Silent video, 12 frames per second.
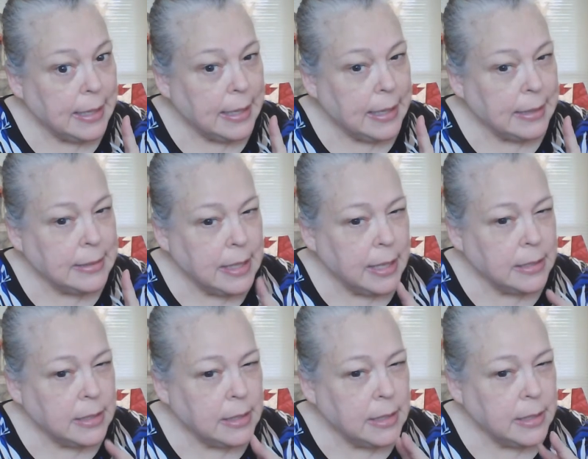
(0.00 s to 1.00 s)
and,
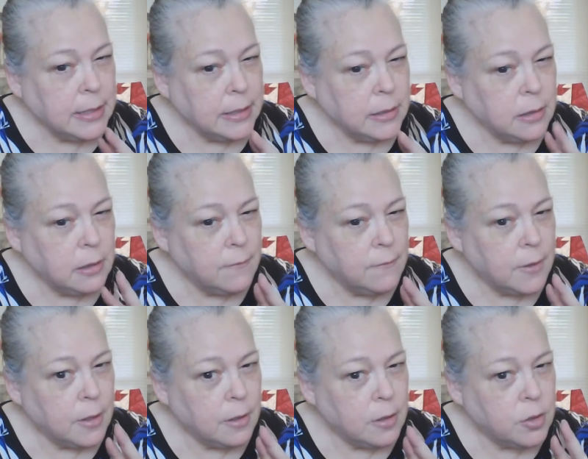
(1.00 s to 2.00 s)
and they didn't
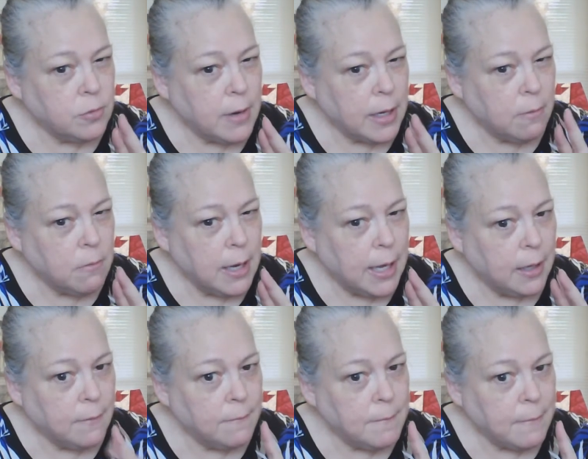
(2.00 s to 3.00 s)
converge right away.
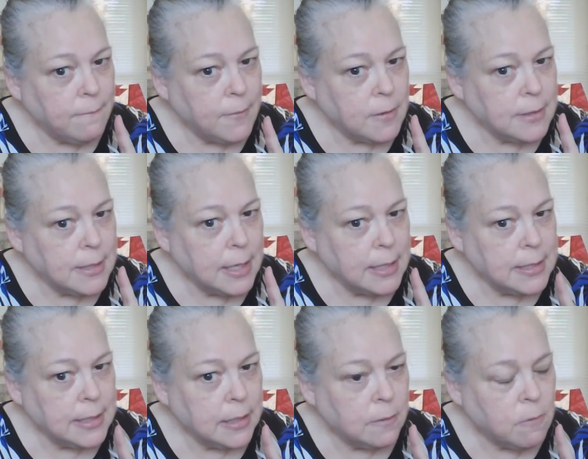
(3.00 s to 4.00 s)
My first
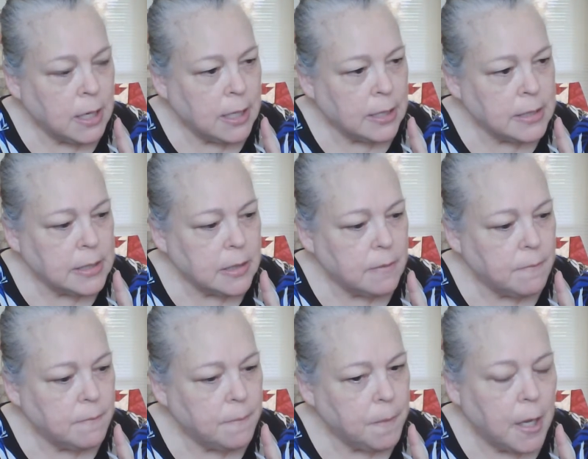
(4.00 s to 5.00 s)
idea was,
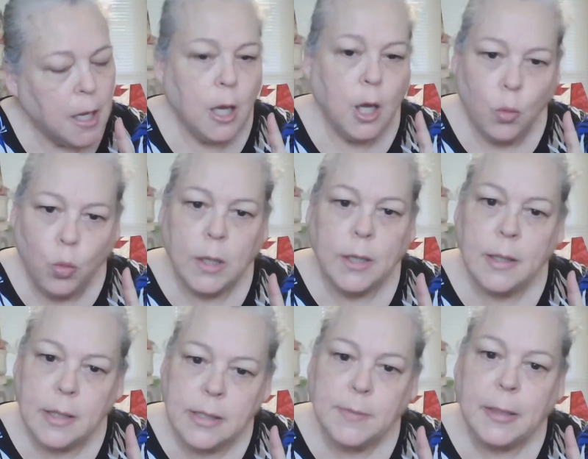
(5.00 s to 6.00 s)
wouldn't
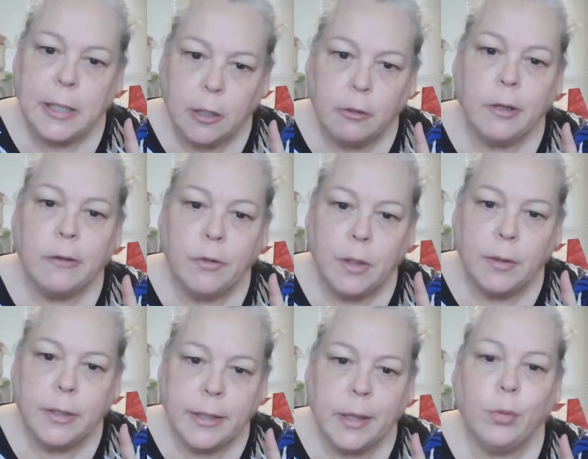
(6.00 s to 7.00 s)
this be cute if
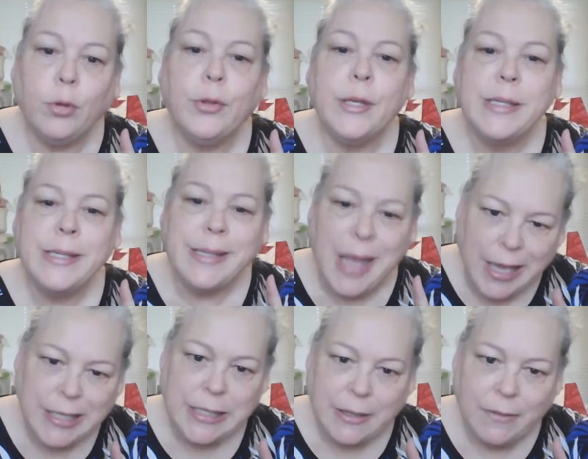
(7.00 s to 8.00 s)
you doubled the
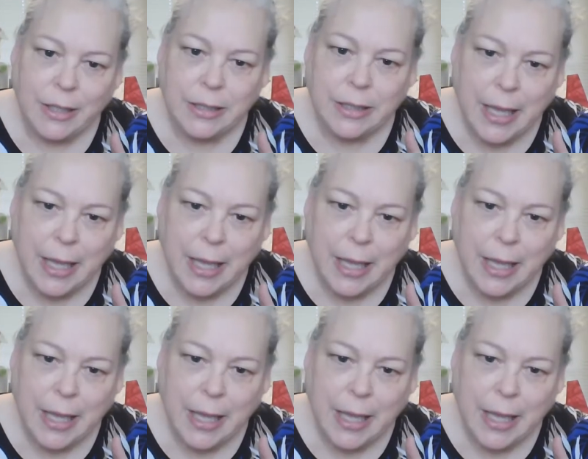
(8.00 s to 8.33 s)
size of it?